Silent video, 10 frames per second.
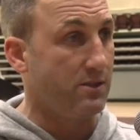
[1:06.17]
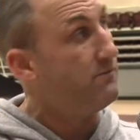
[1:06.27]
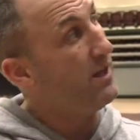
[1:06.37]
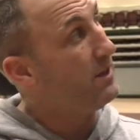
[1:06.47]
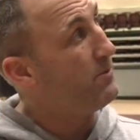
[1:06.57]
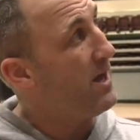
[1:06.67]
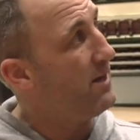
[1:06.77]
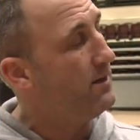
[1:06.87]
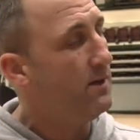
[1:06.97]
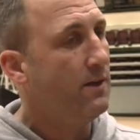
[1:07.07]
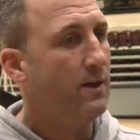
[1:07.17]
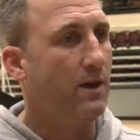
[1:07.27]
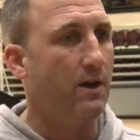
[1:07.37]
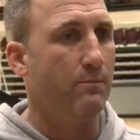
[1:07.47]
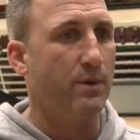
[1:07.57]
to develop that.
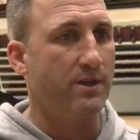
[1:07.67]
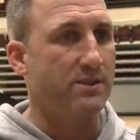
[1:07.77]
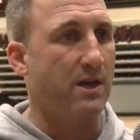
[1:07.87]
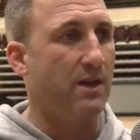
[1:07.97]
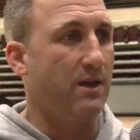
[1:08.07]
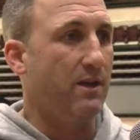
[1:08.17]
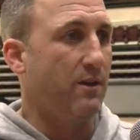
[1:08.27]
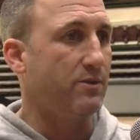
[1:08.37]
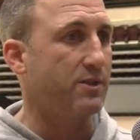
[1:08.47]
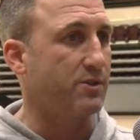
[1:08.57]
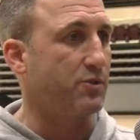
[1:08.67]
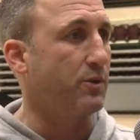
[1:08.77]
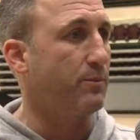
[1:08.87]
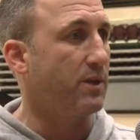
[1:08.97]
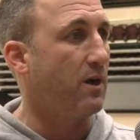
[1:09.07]
Um, but it's, uh, you know, it's
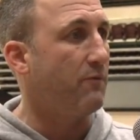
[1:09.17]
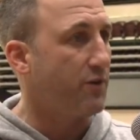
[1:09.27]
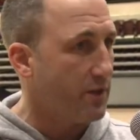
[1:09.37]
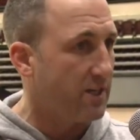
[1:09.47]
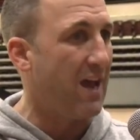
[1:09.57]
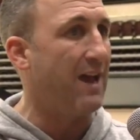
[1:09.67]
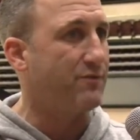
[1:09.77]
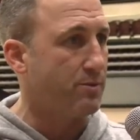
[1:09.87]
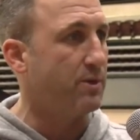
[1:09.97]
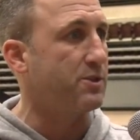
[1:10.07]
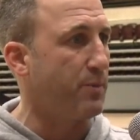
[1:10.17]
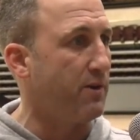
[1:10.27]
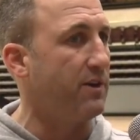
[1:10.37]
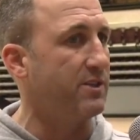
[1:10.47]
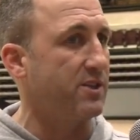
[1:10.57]
extremely comforting to have some
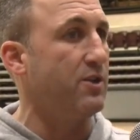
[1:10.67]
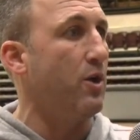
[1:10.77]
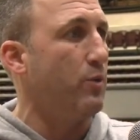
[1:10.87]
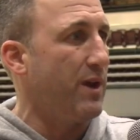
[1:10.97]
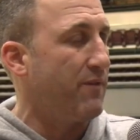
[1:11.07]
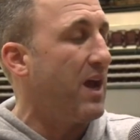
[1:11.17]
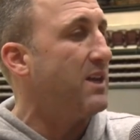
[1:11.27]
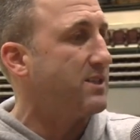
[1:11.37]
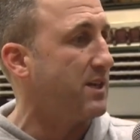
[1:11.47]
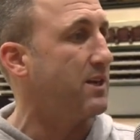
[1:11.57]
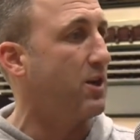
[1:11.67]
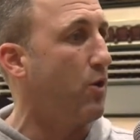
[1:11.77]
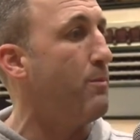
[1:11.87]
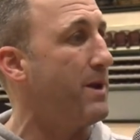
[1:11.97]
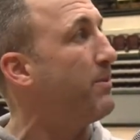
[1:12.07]
experience and know we have guys that can
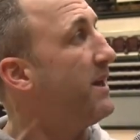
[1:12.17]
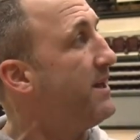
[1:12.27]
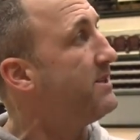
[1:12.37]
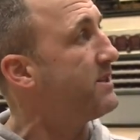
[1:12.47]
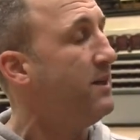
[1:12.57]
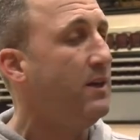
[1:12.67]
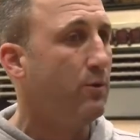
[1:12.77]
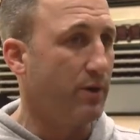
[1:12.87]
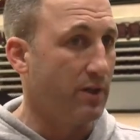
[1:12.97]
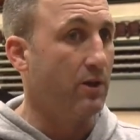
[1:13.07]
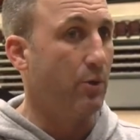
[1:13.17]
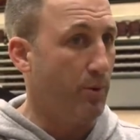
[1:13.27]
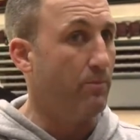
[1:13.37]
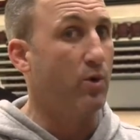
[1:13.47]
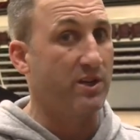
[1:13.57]
go make plays. We need a little
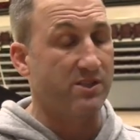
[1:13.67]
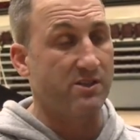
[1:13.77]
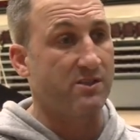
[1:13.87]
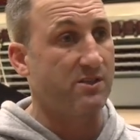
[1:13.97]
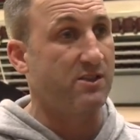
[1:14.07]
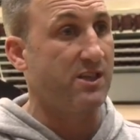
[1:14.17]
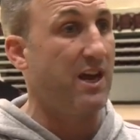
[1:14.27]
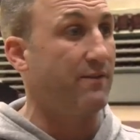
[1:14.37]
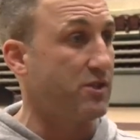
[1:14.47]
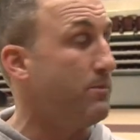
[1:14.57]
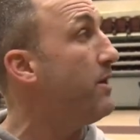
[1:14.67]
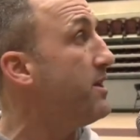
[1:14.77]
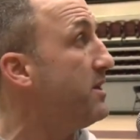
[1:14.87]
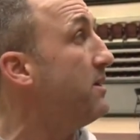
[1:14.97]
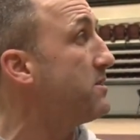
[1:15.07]
bit more consistency out of some of
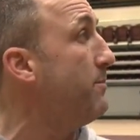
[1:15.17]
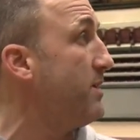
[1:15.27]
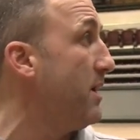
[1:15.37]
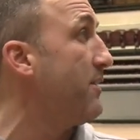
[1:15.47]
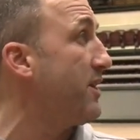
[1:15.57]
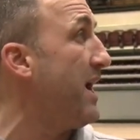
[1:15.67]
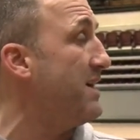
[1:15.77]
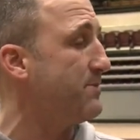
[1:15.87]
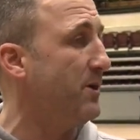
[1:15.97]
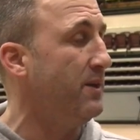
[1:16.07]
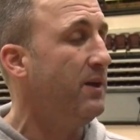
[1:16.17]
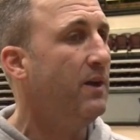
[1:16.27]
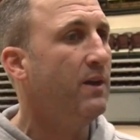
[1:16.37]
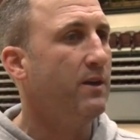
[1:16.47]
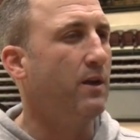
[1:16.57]
the some of the other guys. But
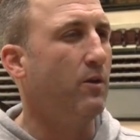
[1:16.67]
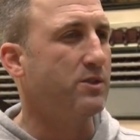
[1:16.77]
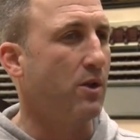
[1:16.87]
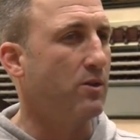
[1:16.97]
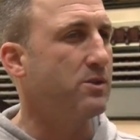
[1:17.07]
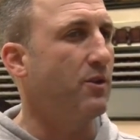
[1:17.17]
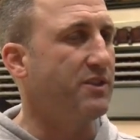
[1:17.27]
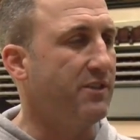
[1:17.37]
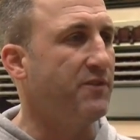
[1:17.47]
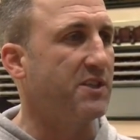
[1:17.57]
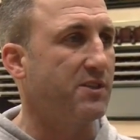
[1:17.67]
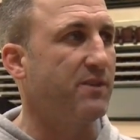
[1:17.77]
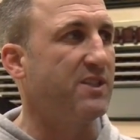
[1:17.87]
you know, as long as our defensive